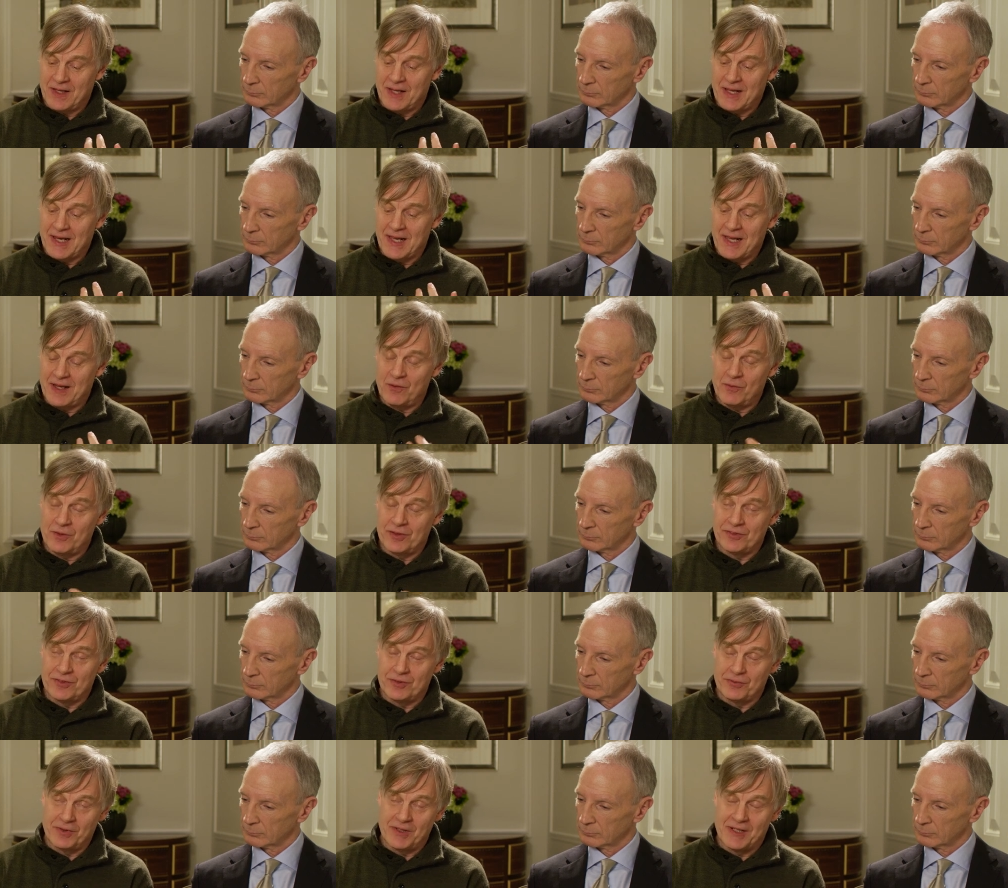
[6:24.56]
Speaker 1: allow
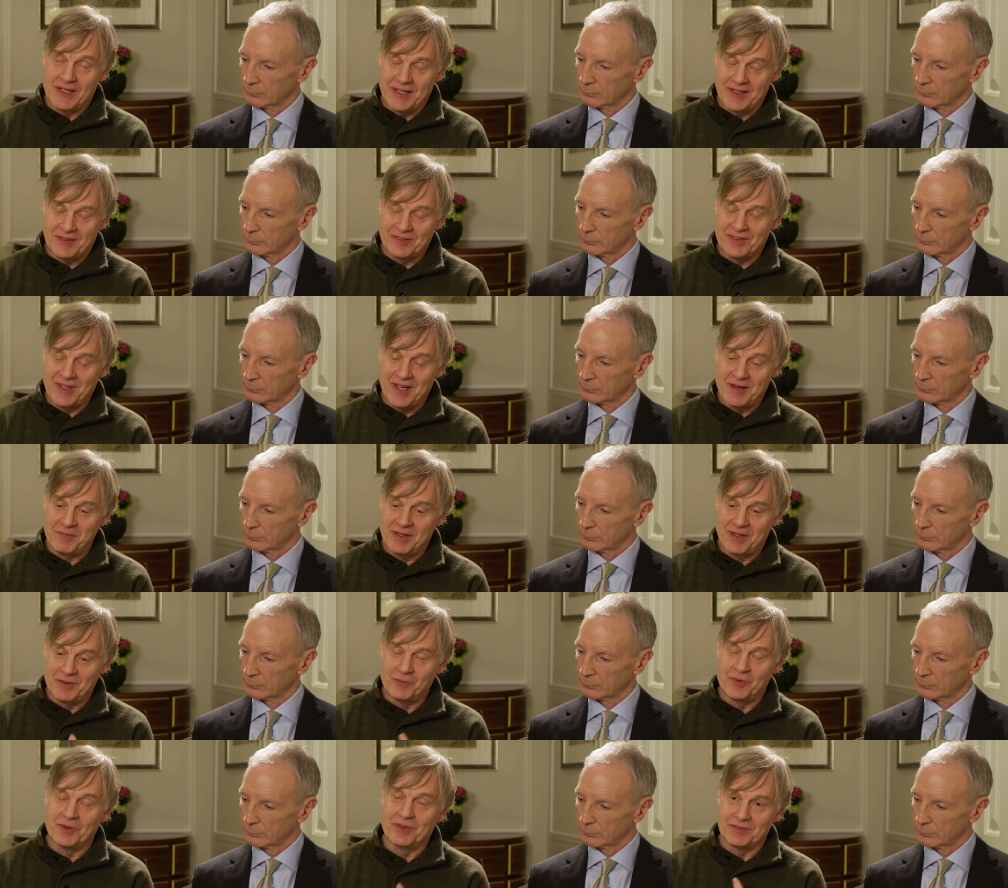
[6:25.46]
one to really
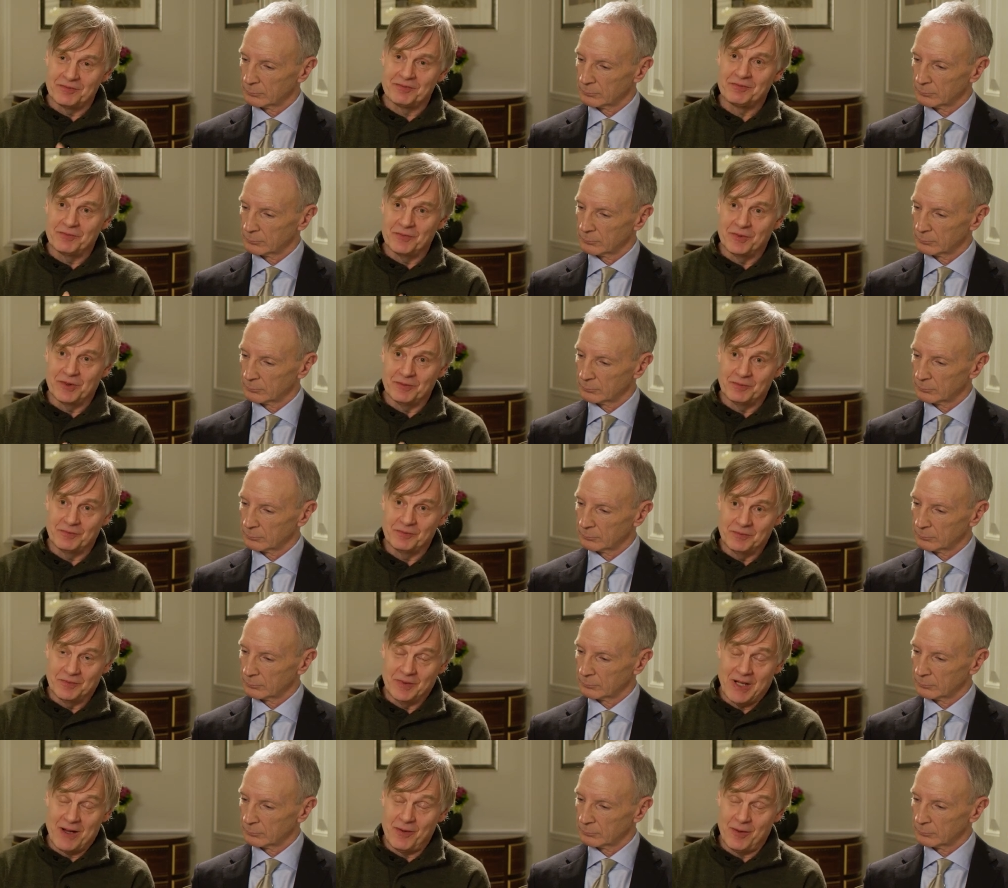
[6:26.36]
examine what what
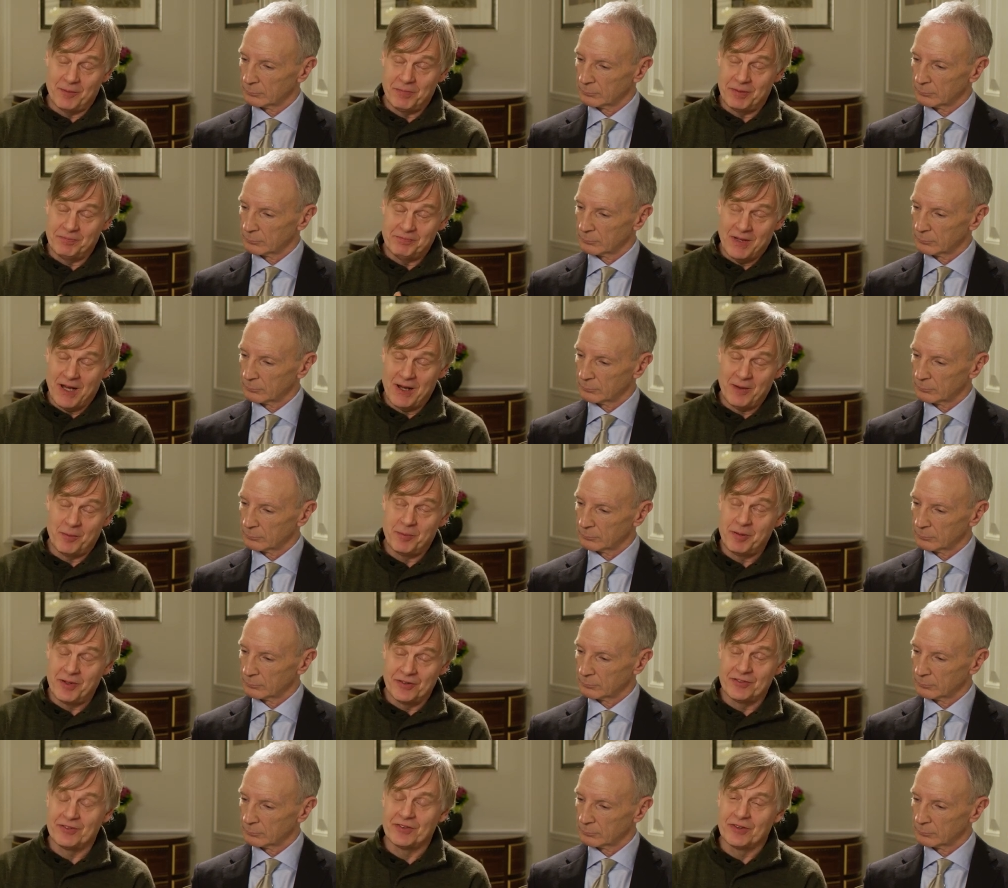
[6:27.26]
how a how a
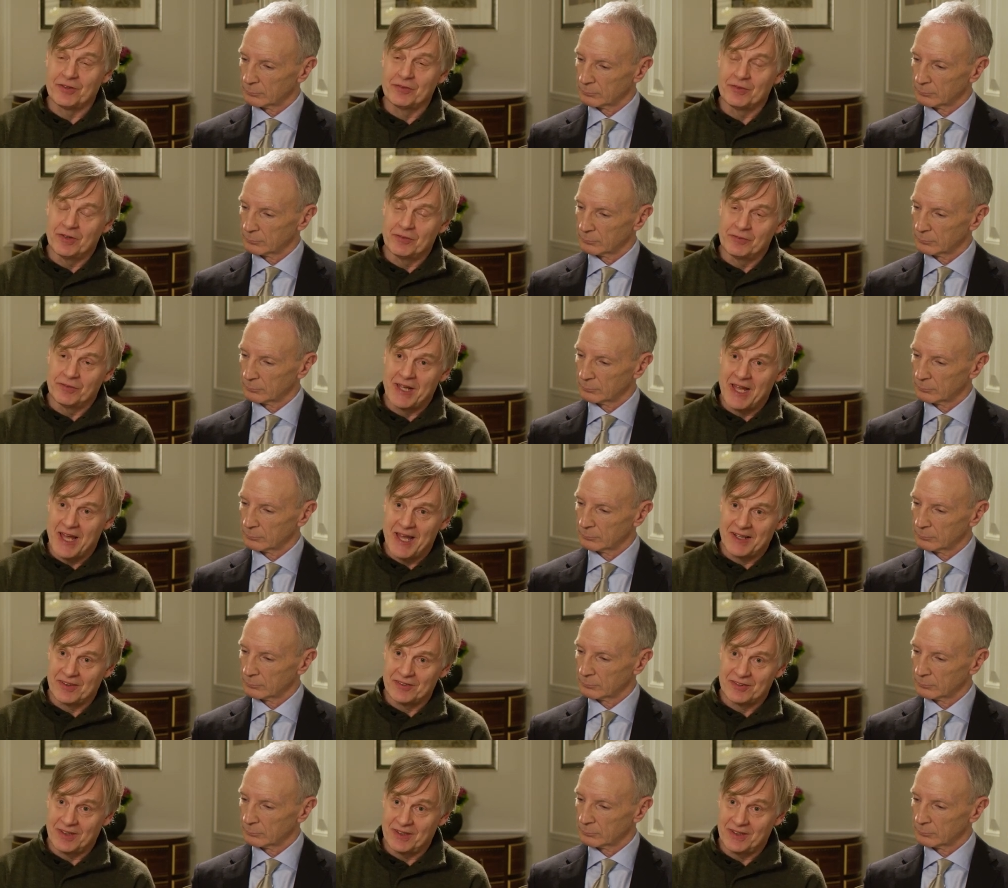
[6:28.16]
person
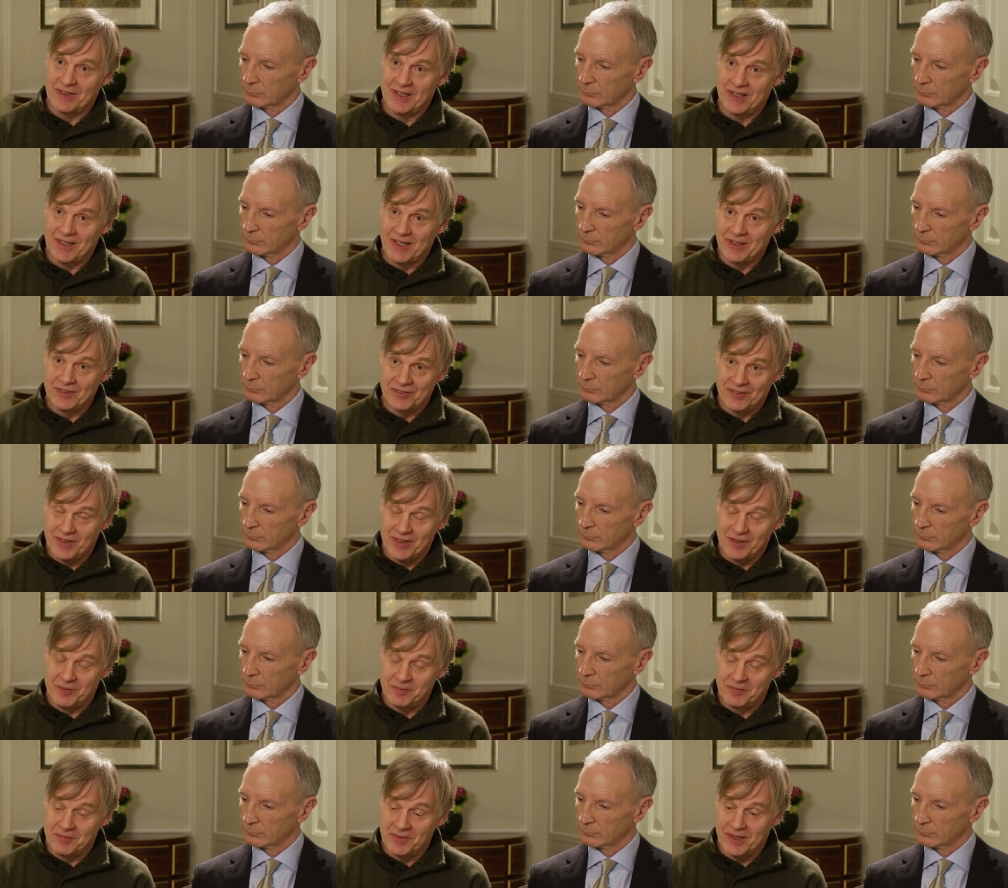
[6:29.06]
reacts under
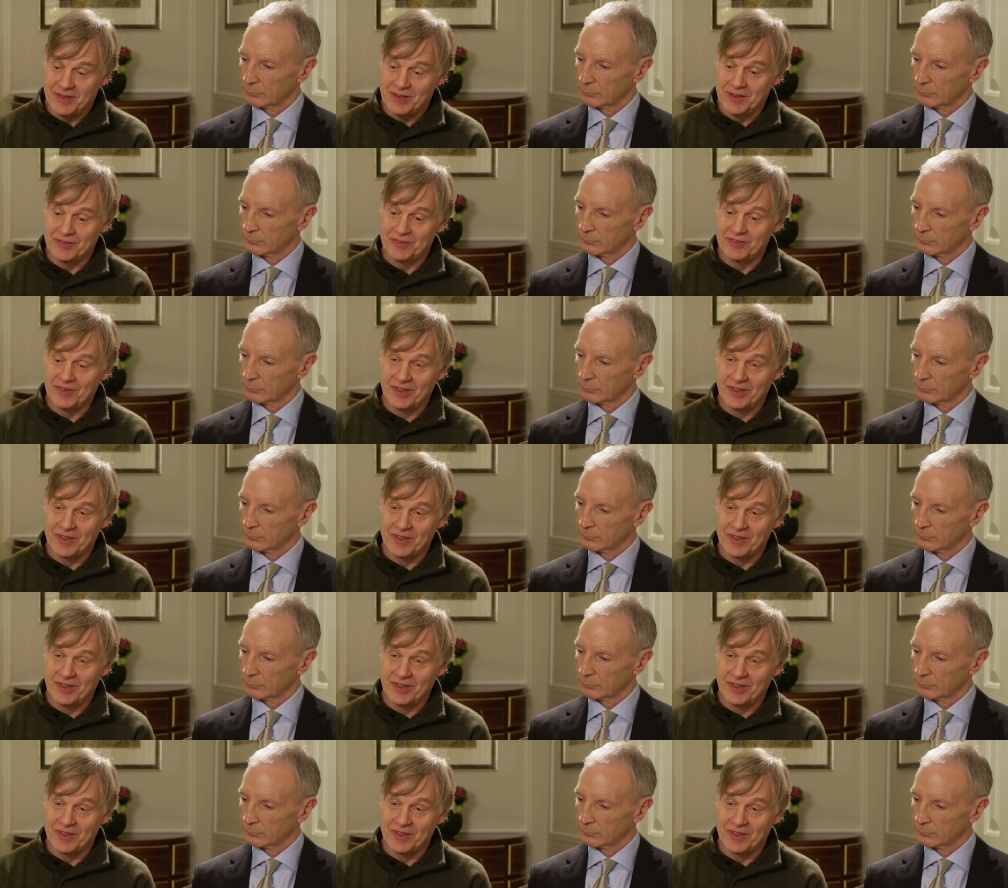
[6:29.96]
them and the